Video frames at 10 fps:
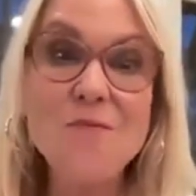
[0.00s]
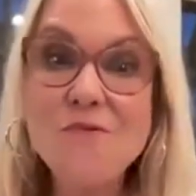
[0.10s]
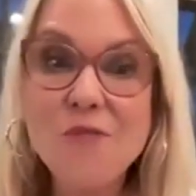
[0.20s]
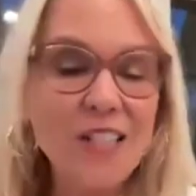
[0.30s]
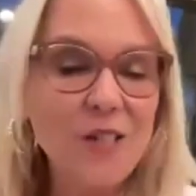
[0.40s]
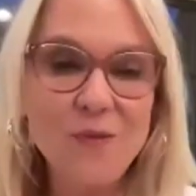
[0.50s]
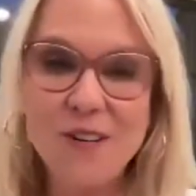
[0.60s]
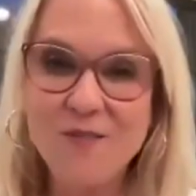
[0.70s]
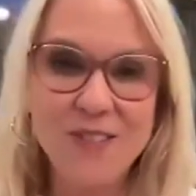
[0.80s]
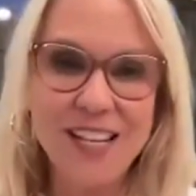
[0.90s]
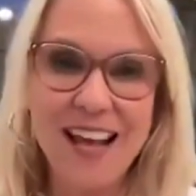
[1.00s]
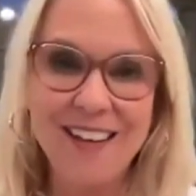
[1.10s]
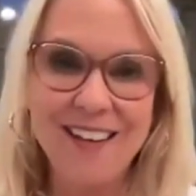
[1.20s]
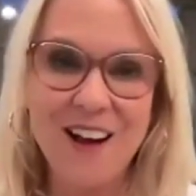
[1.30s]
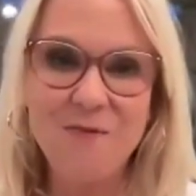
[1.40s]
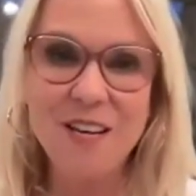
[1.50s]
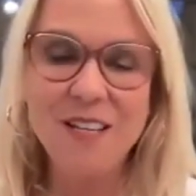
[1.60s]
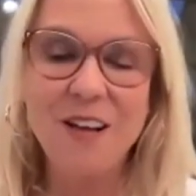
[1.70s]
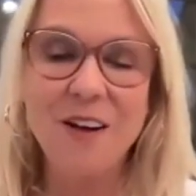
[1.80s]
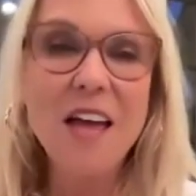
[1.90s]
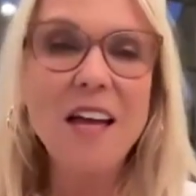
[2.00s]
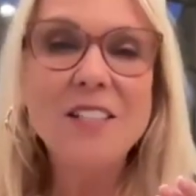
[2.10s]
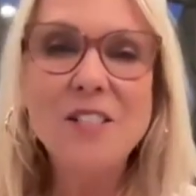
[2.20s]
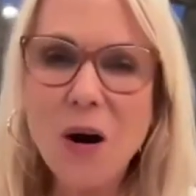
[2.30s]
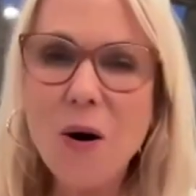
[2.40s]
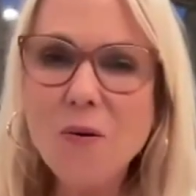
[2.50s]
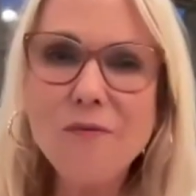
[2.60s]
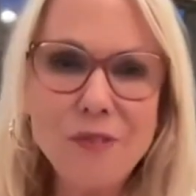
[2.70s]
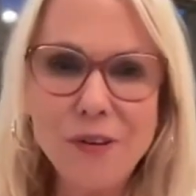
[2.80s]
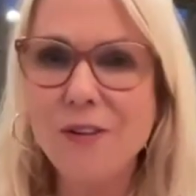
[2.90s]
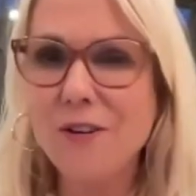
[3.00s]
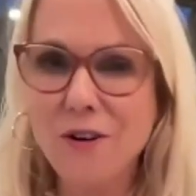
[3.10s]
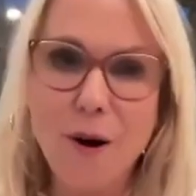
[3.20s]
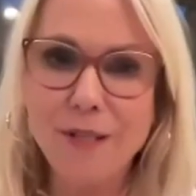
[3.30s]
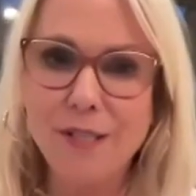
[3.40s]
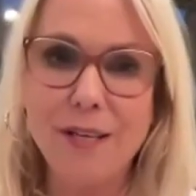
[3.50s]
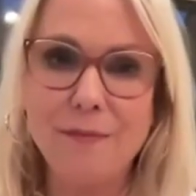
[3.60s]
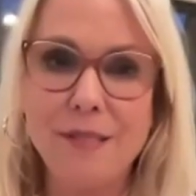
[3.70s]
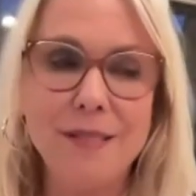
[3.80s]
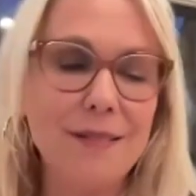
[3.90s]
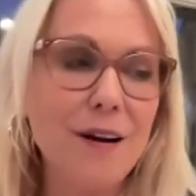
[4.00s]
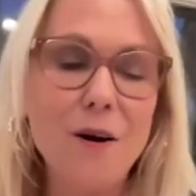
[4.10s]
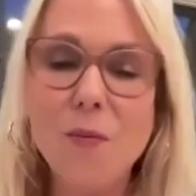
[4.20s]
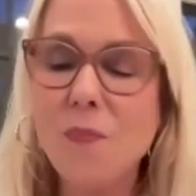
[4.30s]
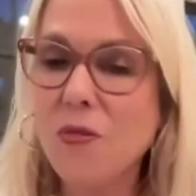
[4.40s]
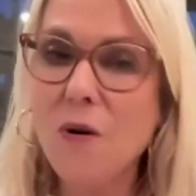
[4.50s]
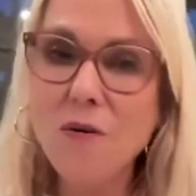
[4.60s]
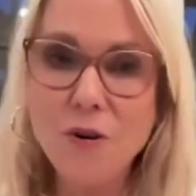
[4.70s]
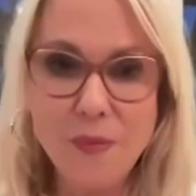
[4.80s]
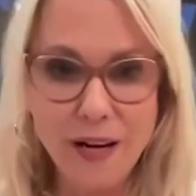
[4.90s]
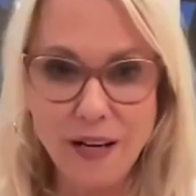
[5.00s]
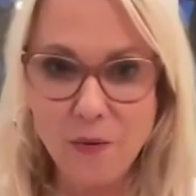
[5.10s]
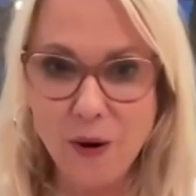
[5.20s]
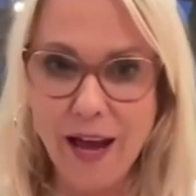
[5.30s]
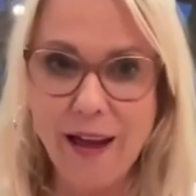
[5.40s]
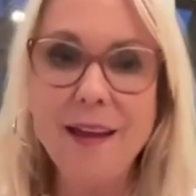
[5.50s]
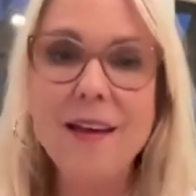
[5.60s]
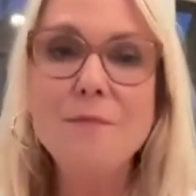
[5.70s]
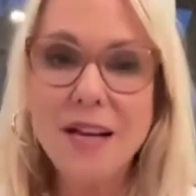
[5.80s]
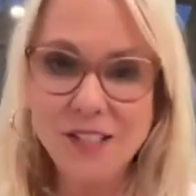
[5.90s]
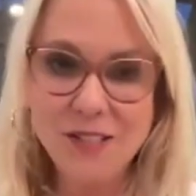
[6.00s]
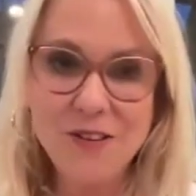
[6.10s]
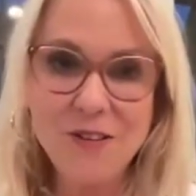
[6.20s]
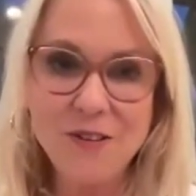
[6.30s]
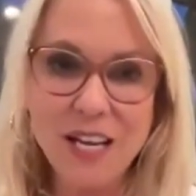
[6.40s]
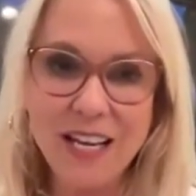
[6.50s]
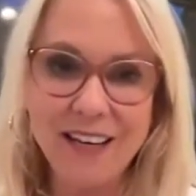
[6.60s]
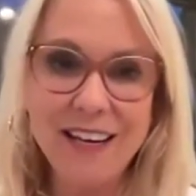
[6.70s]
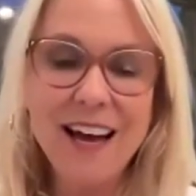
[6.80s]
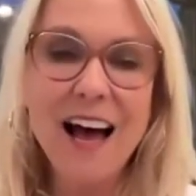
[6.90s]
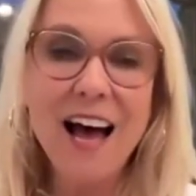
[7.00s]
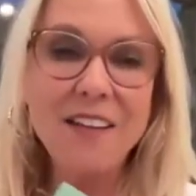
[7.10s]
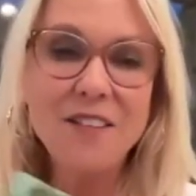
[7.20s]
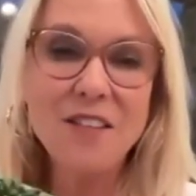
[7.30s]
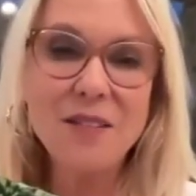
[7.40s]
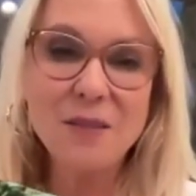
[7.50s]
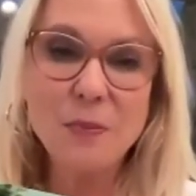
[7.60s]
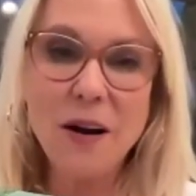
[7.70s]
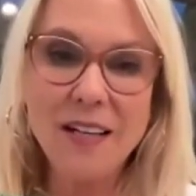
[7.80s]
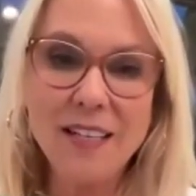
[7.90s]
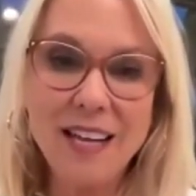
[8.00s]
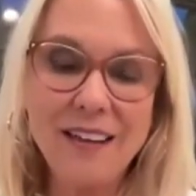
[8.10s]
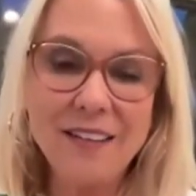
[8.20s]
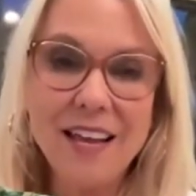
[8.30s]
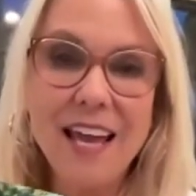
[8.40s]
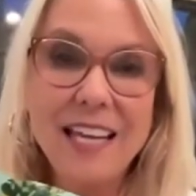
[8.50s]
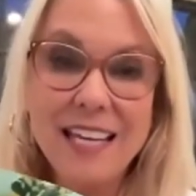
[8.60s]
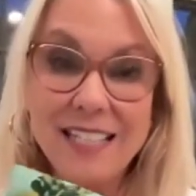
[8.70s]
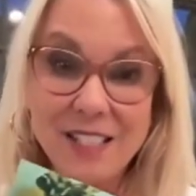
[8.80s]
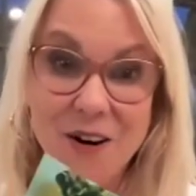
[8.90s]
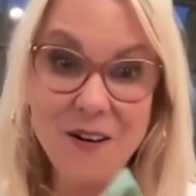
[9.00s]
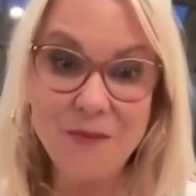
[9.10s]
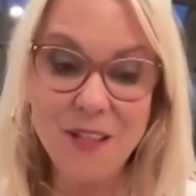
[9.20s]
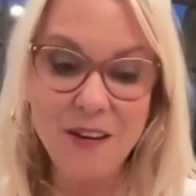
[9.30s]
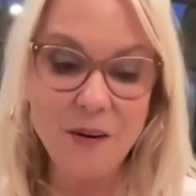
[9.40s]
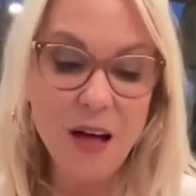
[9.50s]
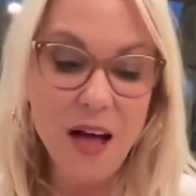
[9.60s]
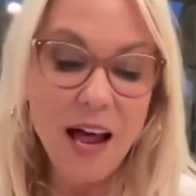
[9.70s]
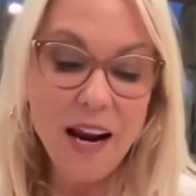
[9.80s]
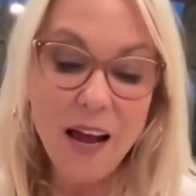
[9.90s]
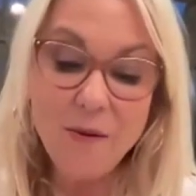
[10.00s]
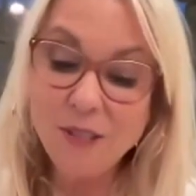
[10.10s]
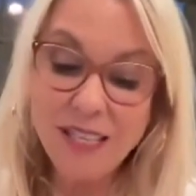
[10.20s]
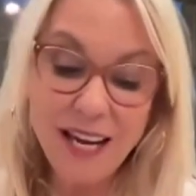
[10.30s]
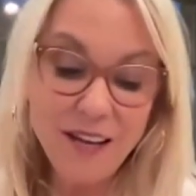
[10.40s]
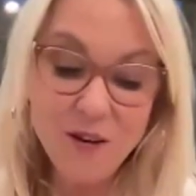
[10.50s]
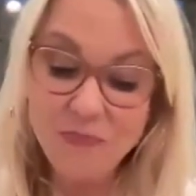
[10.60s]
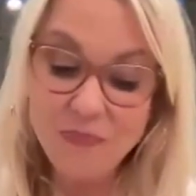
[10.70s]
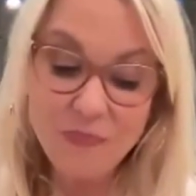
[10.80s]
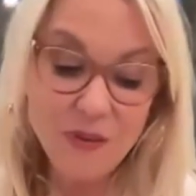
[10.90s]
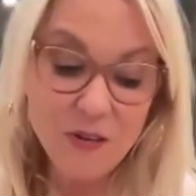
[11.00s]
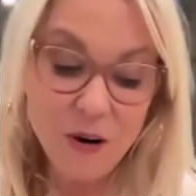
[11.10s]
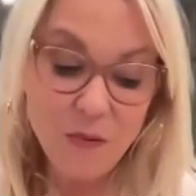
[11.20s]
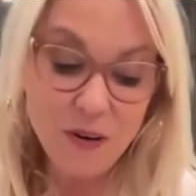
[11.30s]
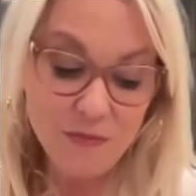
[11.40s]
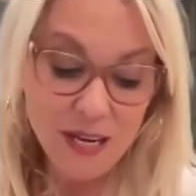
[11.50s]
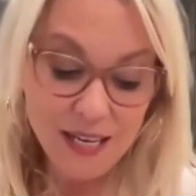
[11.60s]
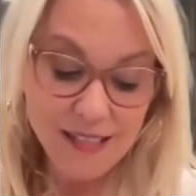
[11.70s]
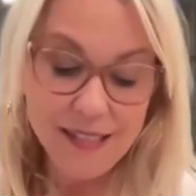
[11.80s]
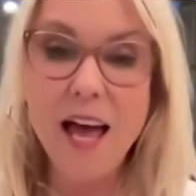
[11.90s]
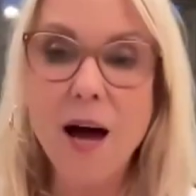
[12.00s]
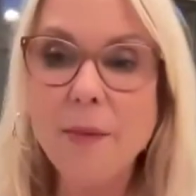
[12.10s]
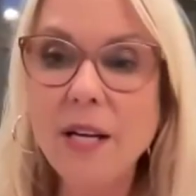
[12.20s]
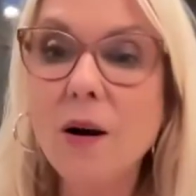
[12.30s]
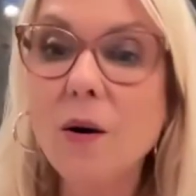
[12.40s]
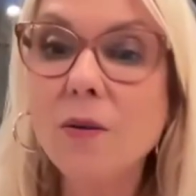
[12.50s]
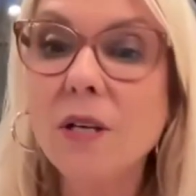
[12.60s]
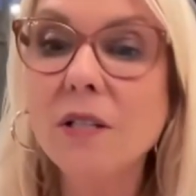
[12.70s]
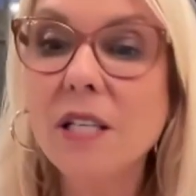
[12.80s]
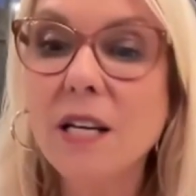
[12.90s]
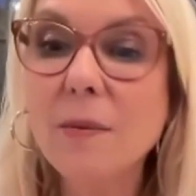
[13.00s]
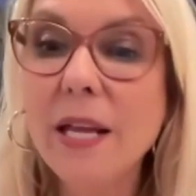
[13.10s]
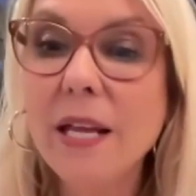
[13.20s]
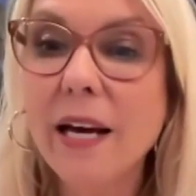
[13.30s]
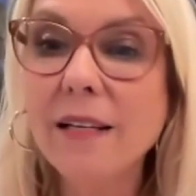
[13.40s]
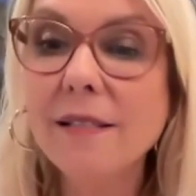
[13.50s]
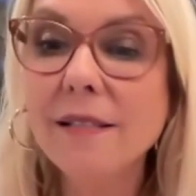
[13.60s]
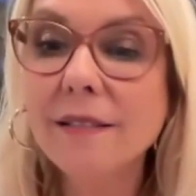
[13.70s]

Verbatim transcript: fresh wonderful salad all week long don't fill your garbage dumps don't throw your money away make sure you're getting uh, this product line and get it started with you and i will tell you you don't want to miss how many holes oh, uh, did anybody guess